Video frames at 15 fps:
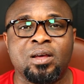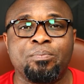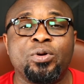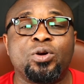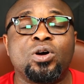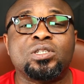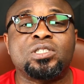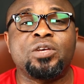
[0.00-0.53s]

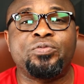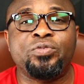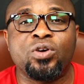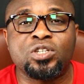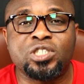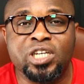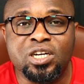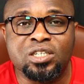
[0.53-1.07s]
Because if
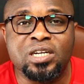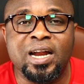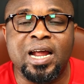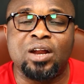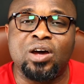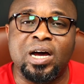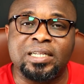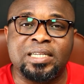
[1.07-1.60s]
your children
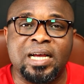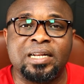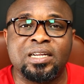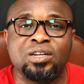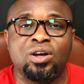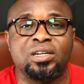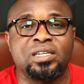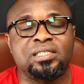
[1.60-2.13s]
are not
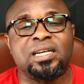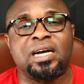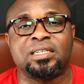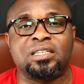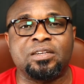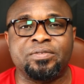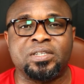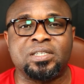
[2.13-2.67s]
attending all these
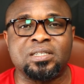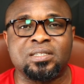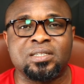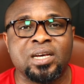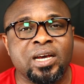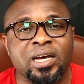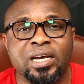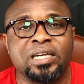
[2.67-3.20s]
activities,
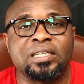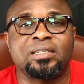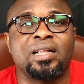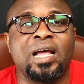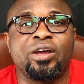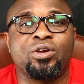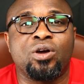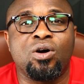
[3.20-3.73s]
it's
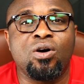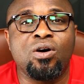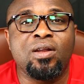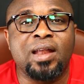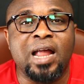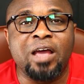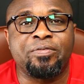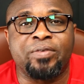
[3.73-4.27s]
like your
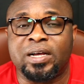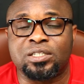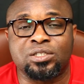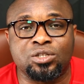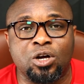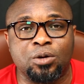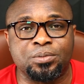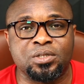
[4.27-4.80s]
own life has
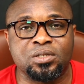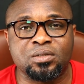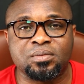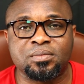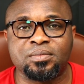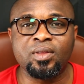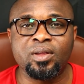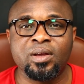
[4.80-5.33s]
stopped.
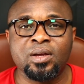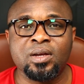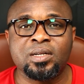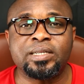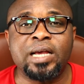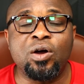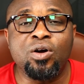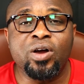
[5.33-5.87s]

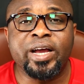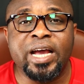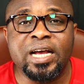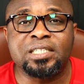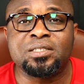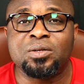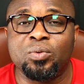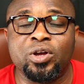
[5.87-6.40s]
Their own
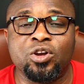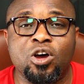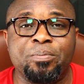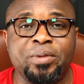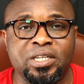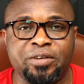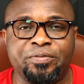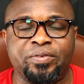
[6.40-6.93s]
case will not
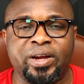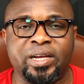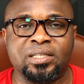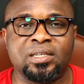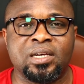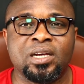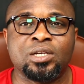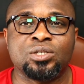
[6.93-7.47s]
be
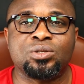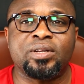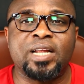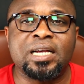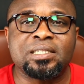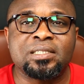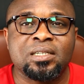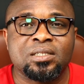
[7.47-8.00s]
different. So
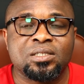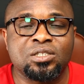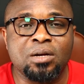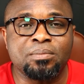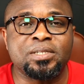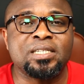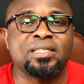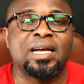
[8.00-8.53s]
that's
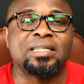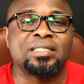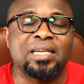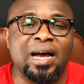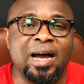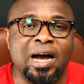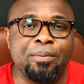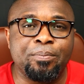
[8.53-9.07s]
something that
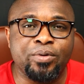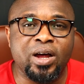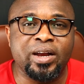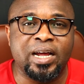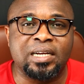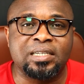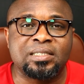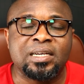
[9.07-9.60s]
our
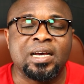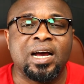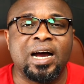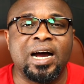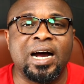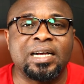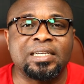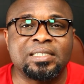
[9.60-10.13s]
brothers,
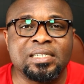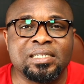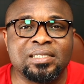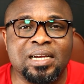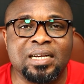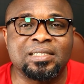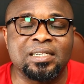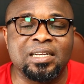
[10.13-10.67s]
our
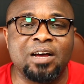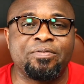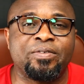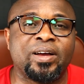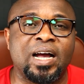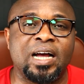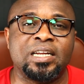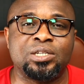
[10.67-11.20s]
sisters in
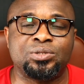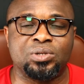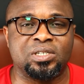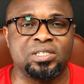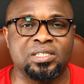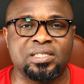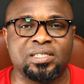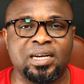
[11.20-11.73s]
Africa need to
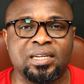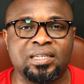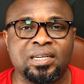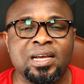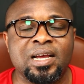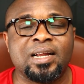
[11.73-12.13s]
understand.